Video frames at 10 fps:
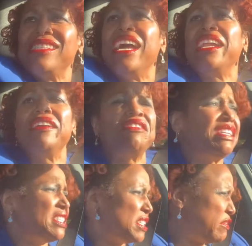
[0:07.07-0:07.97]
and if
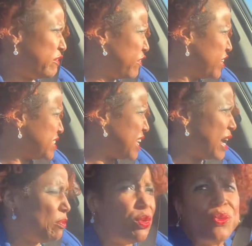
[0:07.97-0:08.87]
this is the first
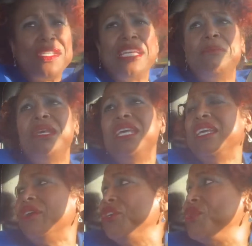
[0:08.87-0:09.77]
time you see
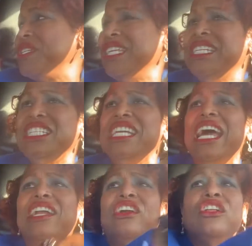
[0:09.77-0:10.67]
me or you see this
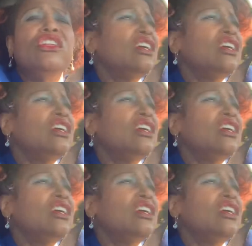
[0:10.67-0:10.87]
channel,